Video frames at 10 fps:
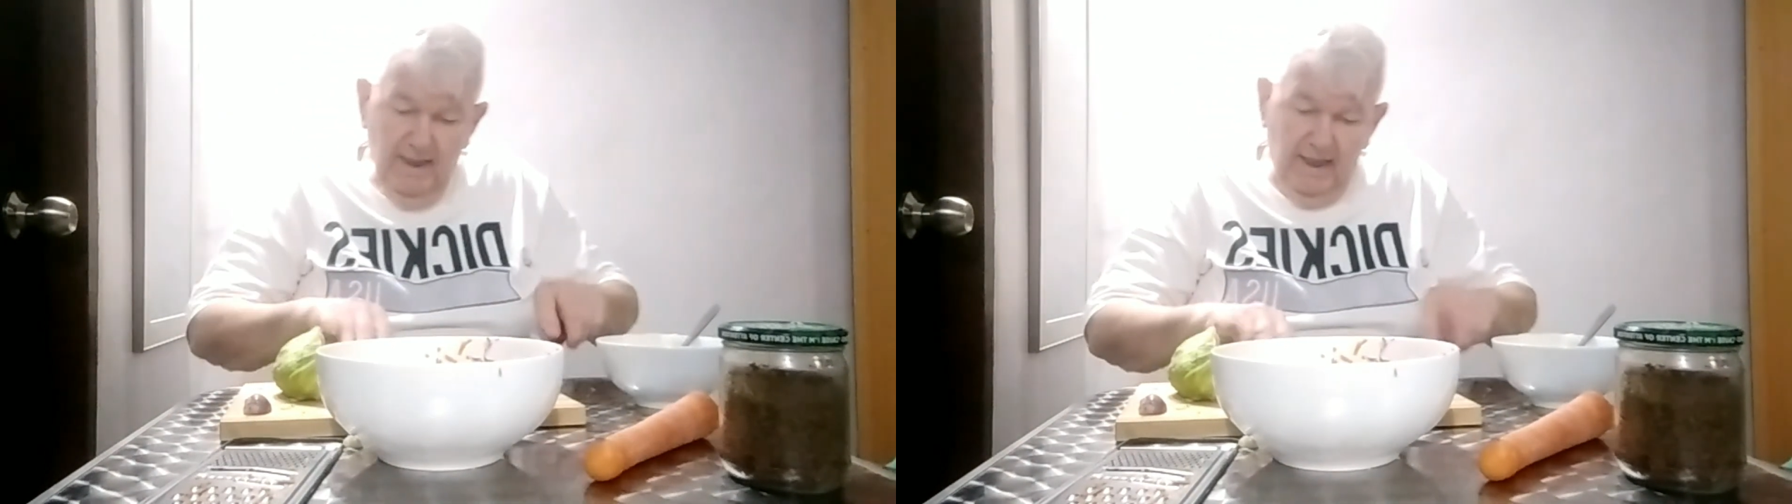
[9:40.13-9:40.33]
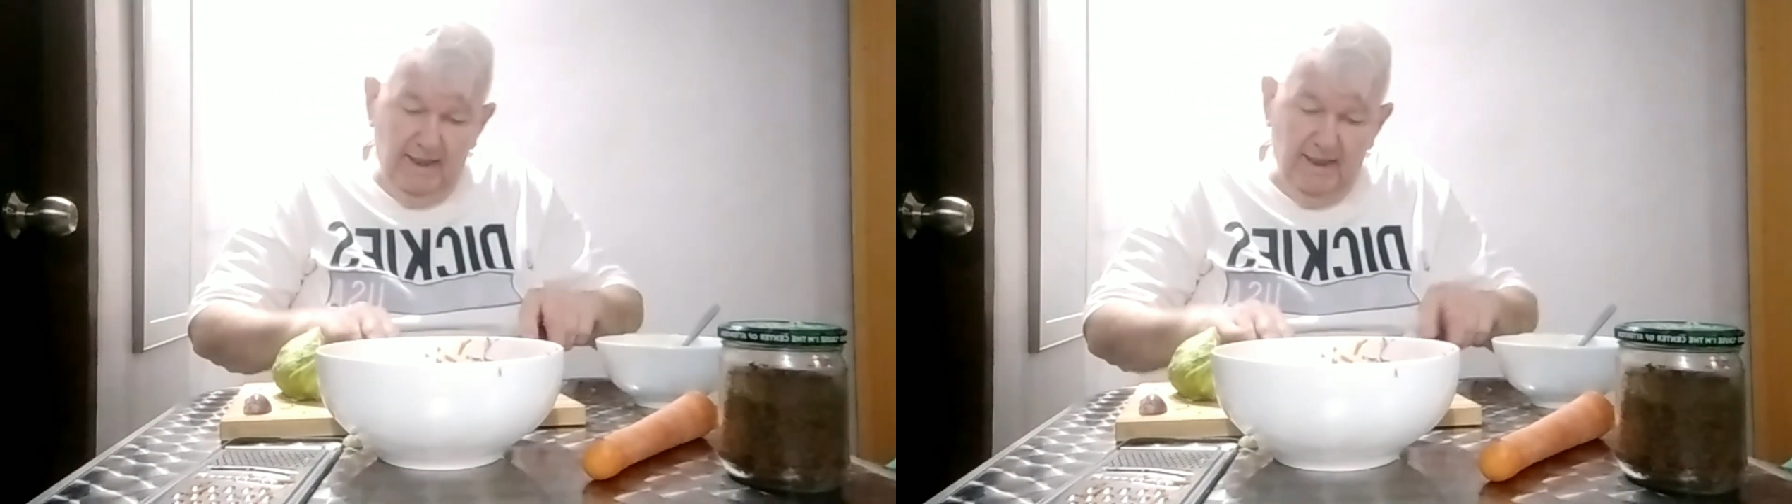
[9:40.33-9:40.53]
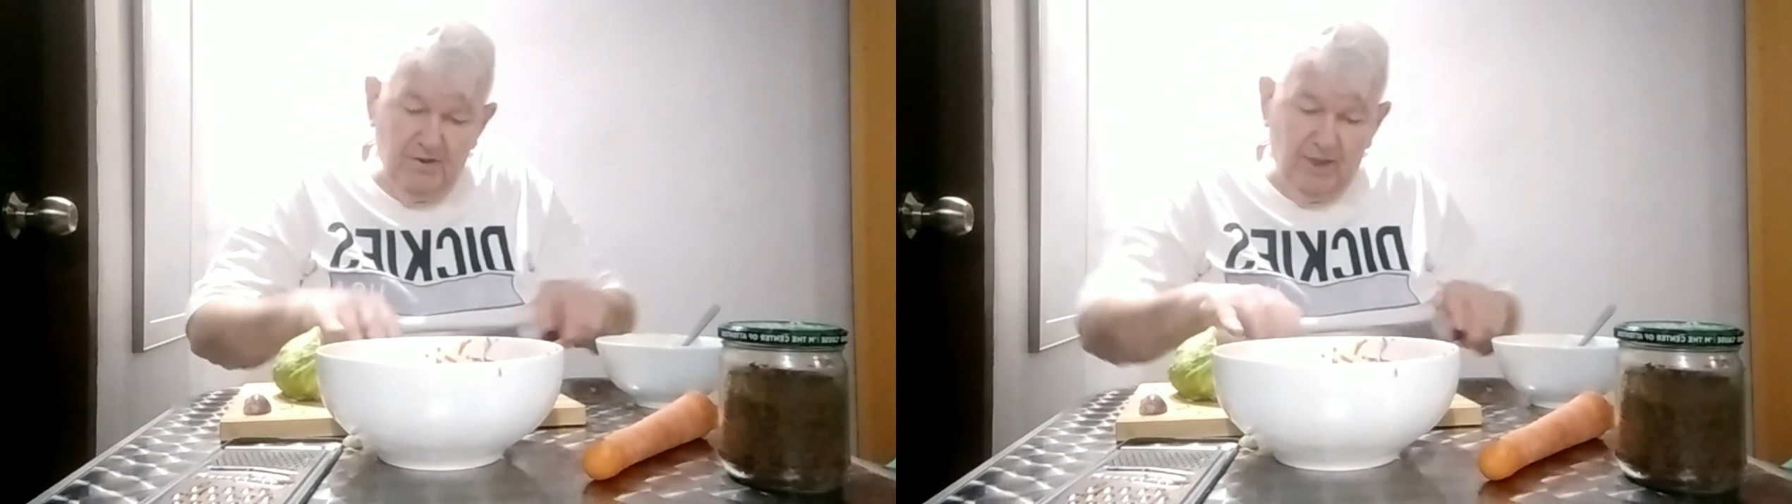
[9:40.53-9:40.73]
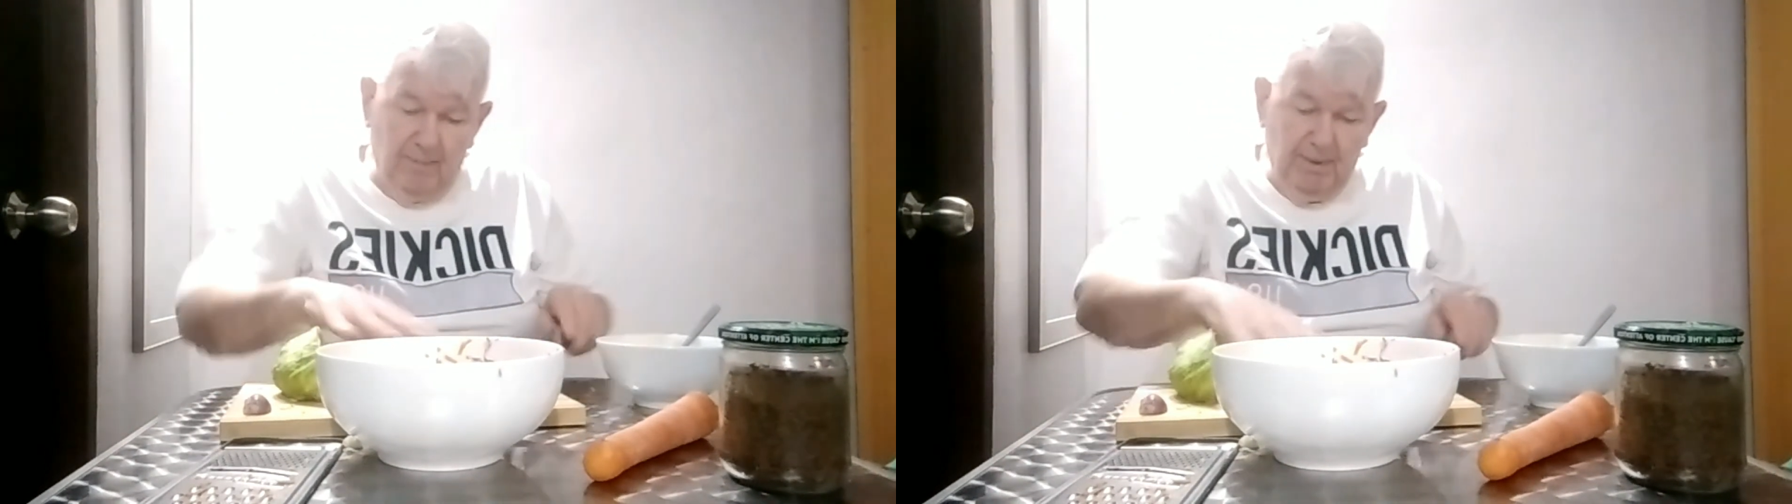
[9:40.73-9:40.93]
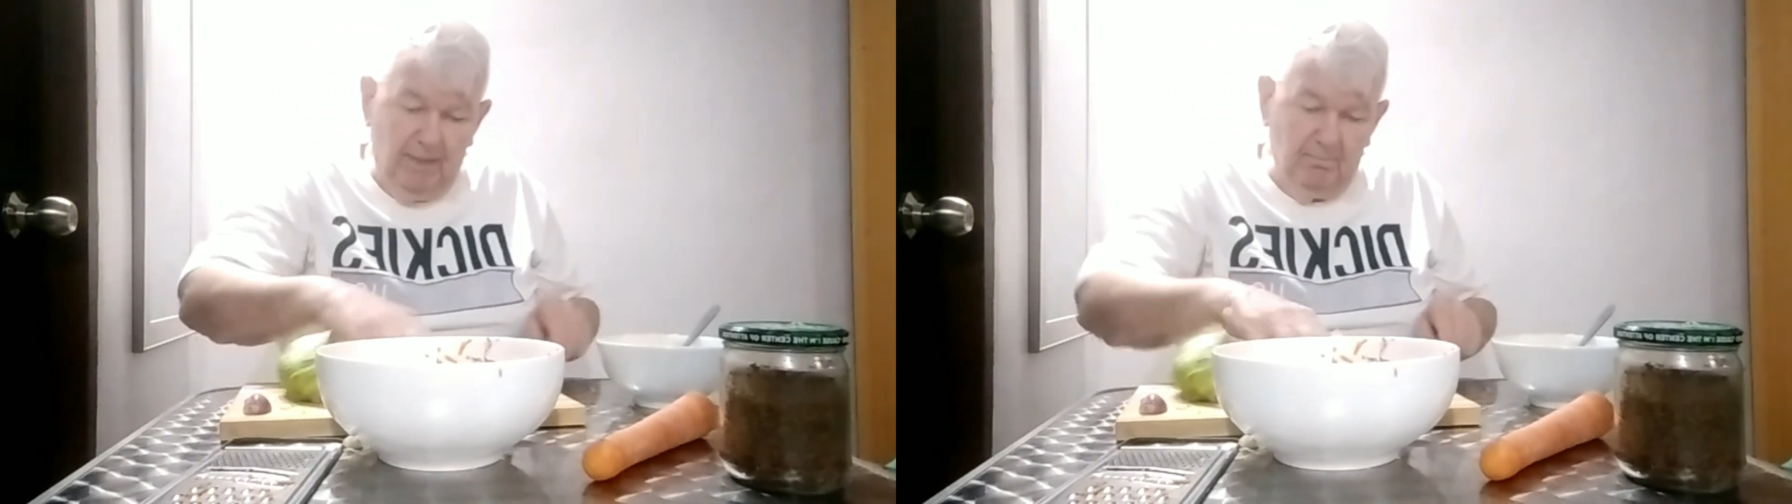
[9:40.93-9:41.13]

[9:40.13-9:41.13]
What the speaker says: And then chop it